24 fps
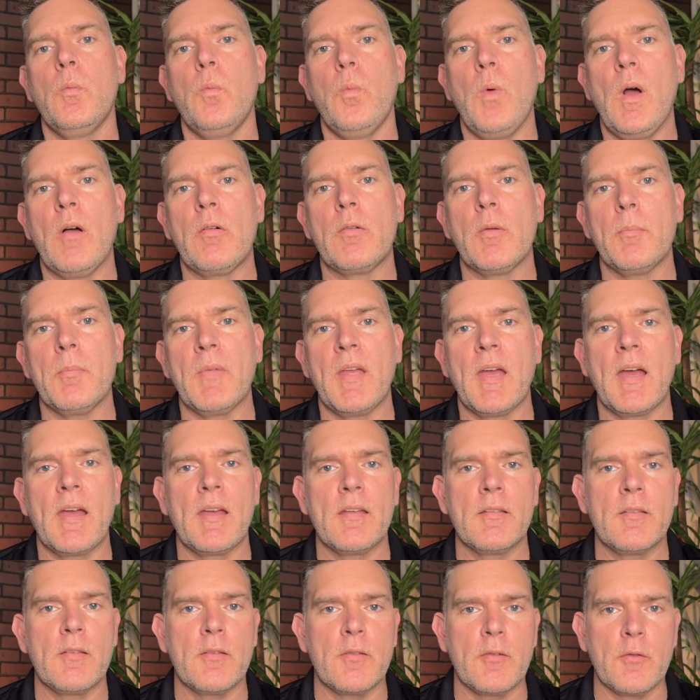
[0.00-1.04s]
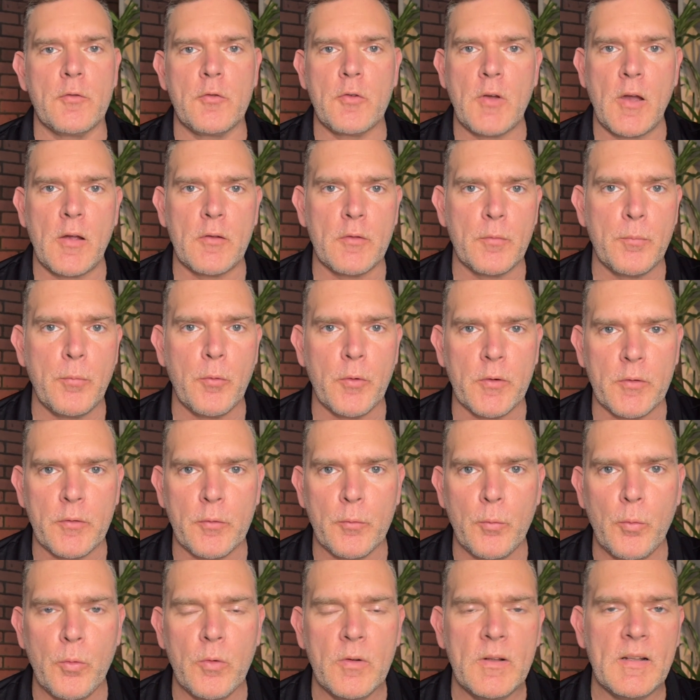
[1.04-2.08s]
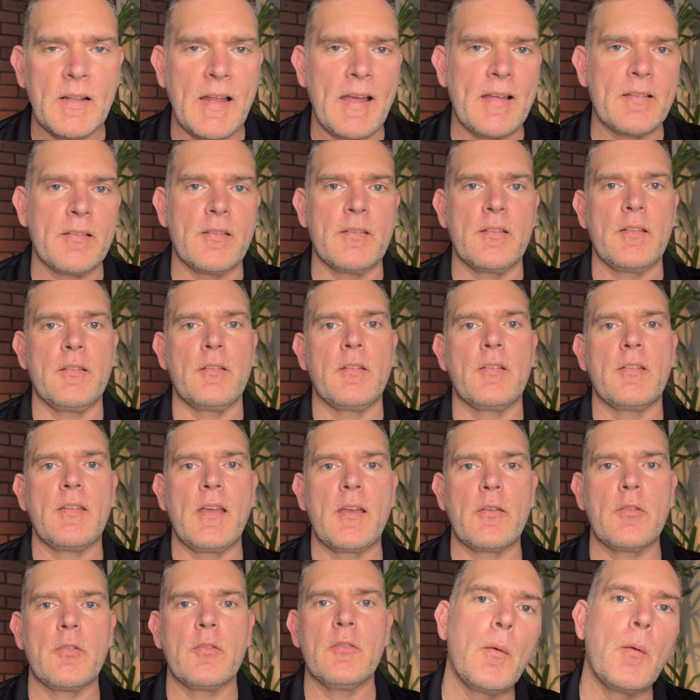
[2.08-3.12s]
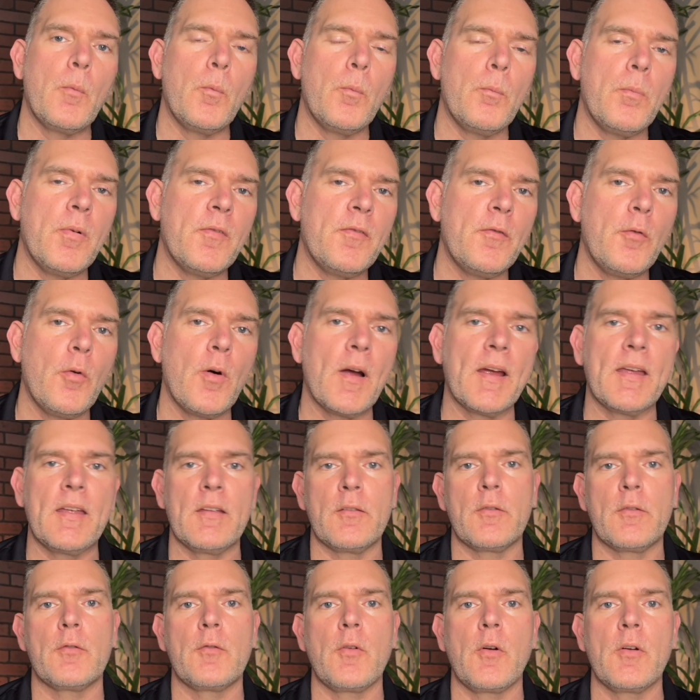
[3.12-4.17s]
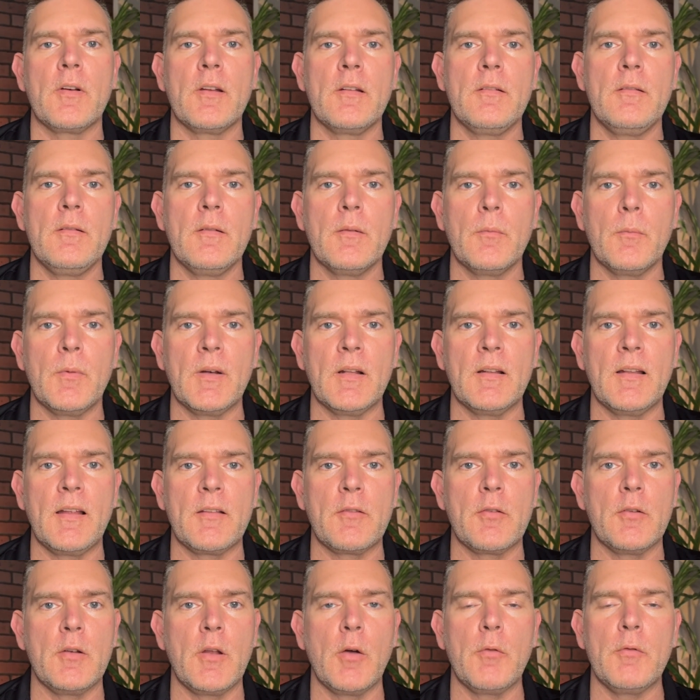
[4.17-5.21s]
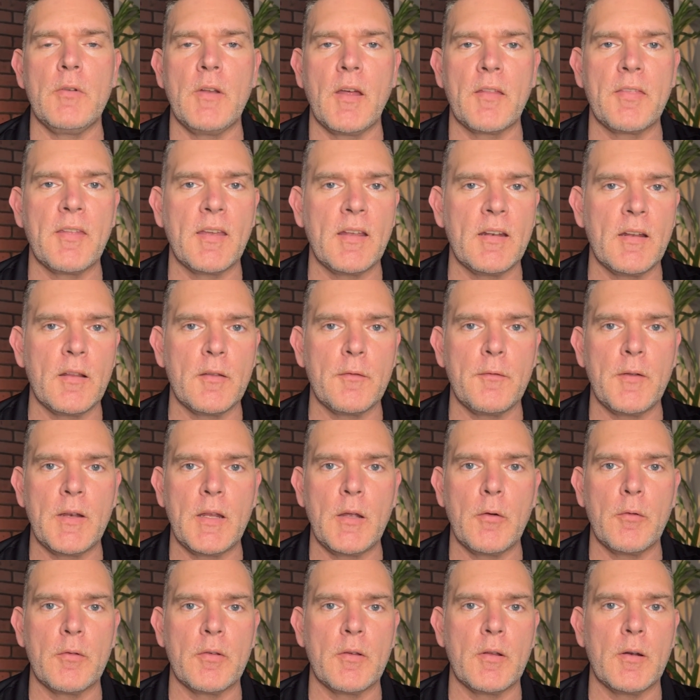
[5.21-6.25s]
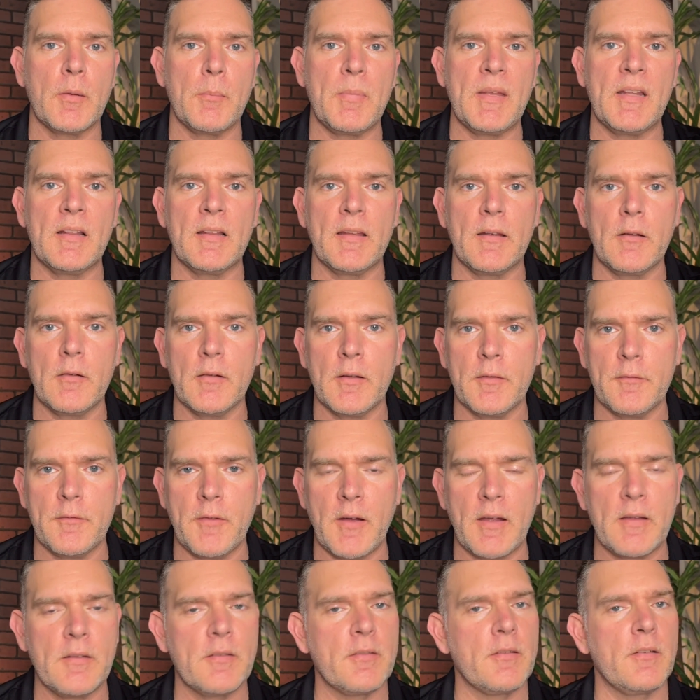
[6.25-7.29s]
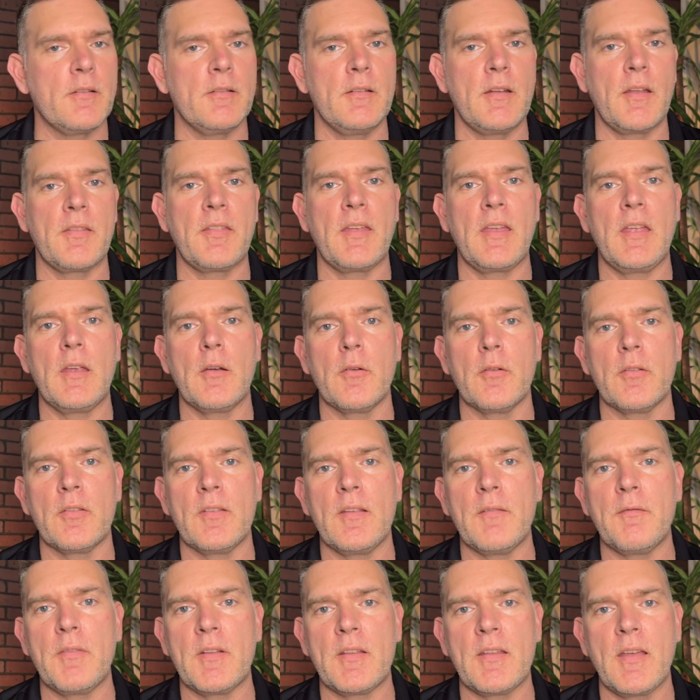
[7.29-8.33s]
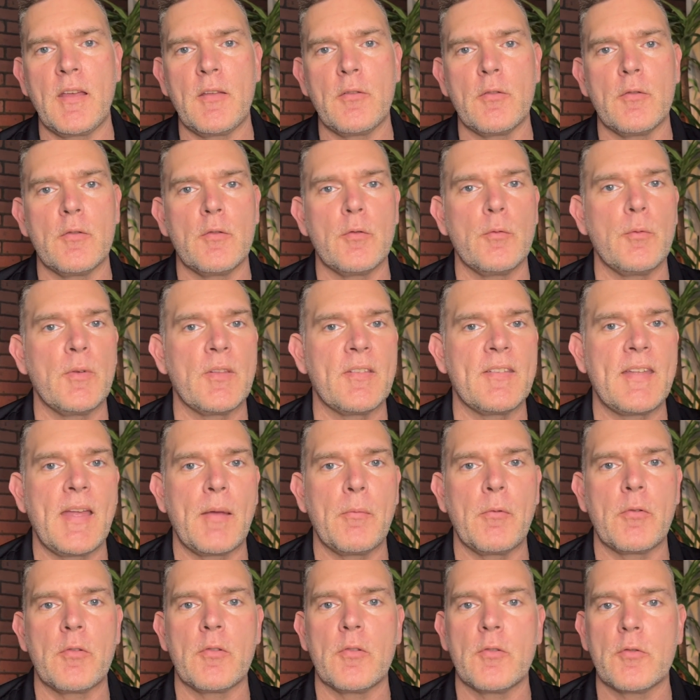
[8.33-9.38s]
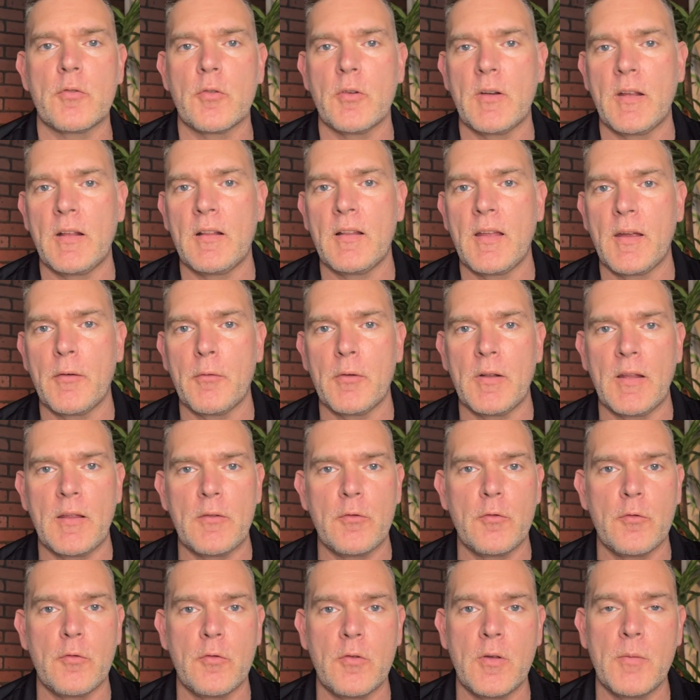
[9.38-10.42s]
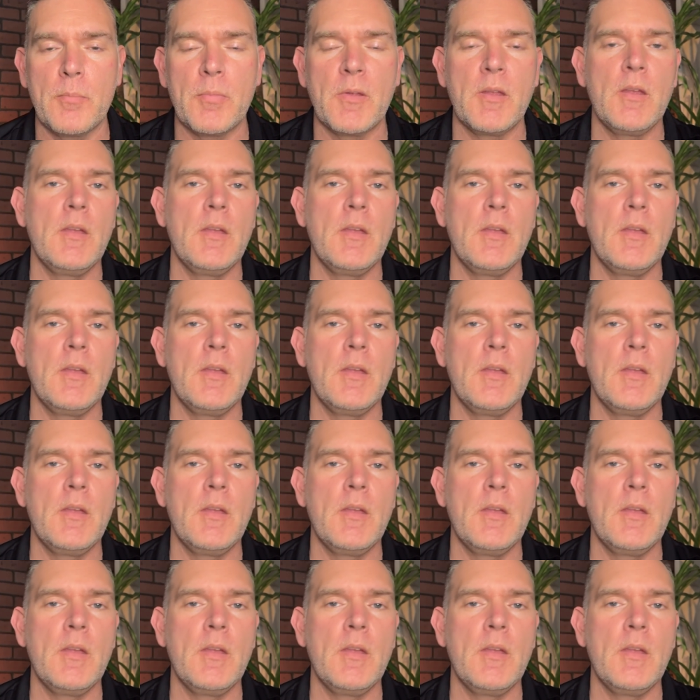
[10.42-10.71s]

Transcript: Welcome, guys. This is Child Support School. Class is in session. Before I get started, I want to let you know nothing in this video is going to be legal advice. Nothing here is an invitation to establish an attorney-client relationship.